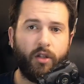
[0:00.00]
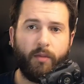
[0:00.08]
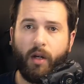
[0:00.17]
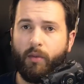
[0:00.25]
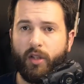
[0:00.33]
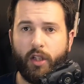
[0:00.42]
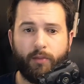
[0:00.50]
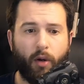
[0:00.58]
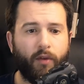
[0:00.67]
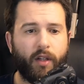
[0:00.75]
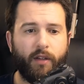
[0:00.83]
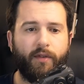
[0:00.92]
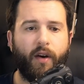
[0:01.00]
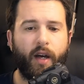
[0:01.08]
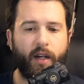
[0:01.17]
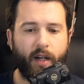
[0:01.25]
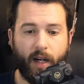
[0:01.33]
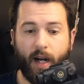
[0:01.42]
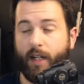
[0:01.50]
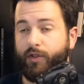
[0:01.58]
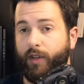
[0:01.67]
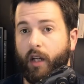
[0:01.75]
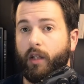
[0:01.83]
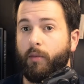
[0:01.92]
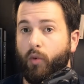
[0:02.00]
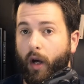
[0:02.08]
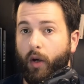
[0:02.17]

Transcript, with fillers: aluminum, which is perfectly fine, and it actually held up